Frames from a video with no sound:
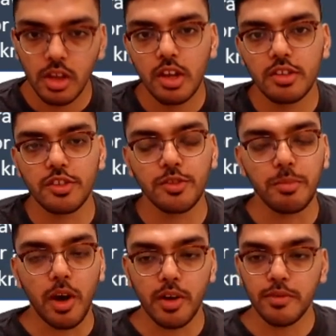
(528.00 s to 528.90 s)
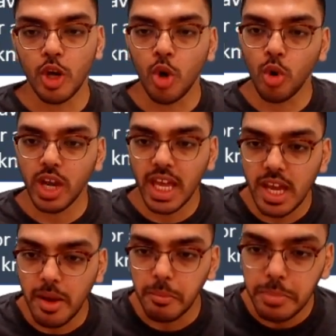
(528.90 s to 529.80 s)
This is part of your core area
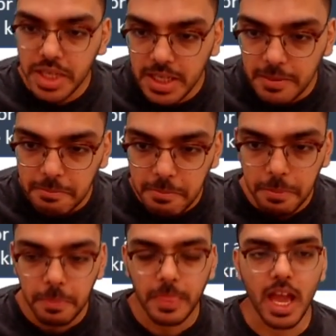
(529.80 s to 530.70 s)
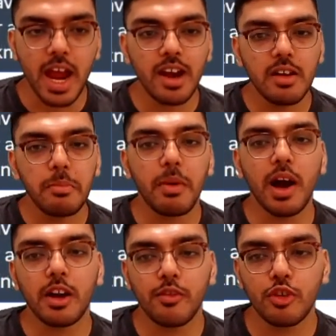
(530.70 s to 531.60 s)
B and
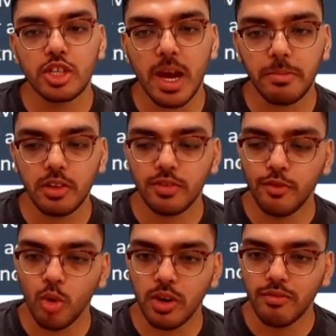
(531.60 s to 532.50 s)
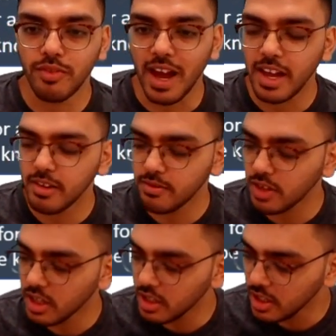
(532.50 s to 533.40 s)
part of your chapters 4 and 5
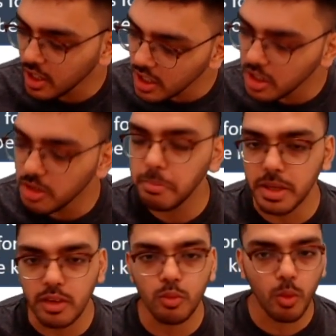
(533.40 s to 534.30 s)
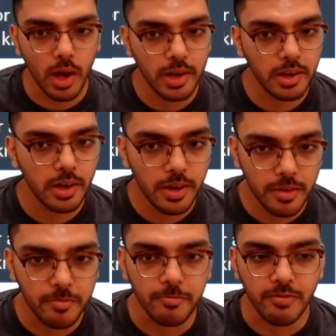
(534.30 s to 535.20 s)
in P1.
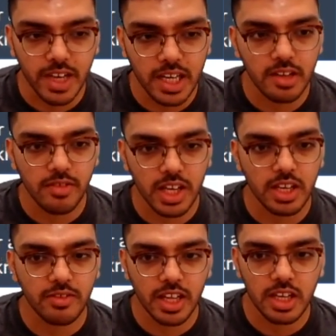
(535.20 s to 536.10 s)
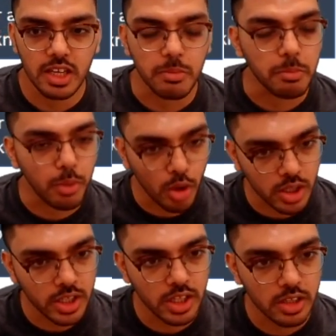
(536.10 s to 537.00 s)
Very, very, very
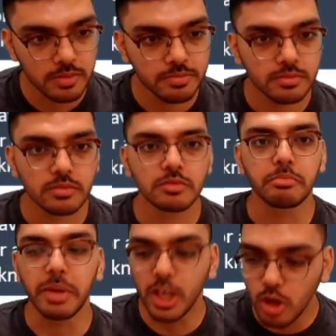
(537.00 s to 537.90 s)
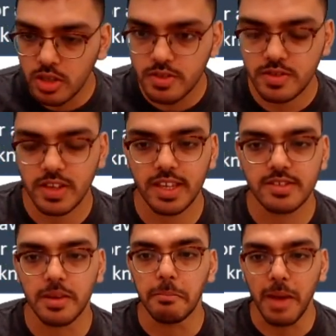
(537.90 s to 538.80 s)
important because it's a
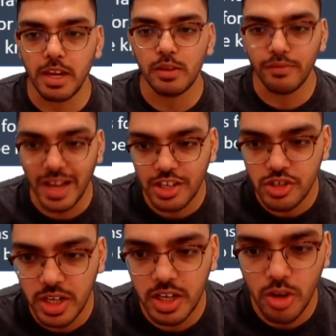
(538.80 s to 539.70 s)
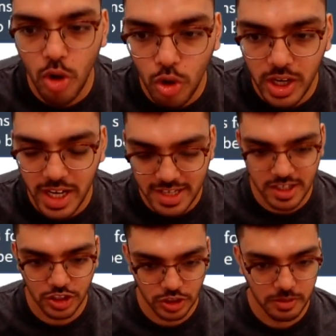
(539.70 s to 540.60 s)
manufacturing
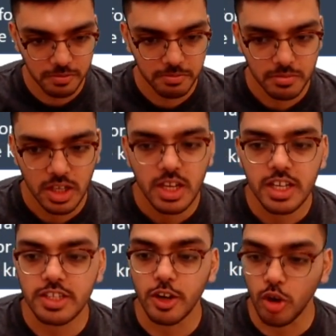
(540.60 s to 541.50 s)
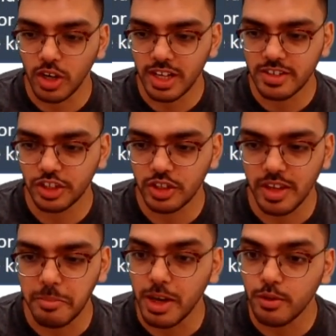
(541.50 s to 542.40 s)
organization. It's an organization that
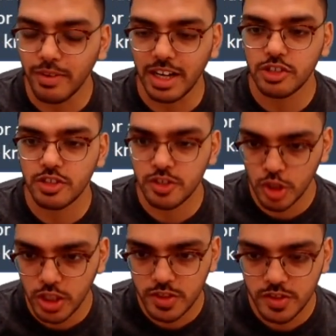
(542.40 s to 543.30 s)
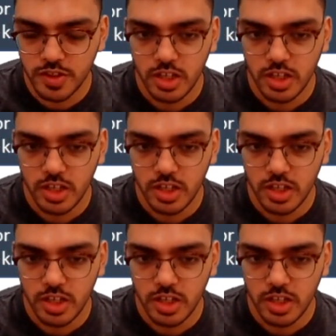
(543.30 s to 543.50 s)
manufactures goods.